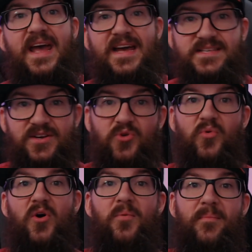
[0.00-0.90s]
As a
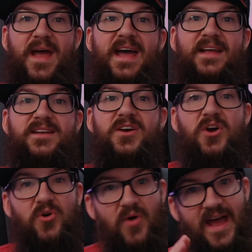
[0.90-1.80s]
grown man
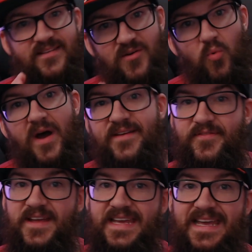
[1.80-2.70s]
who has a wife
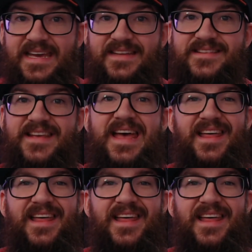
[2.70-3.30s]
and kids,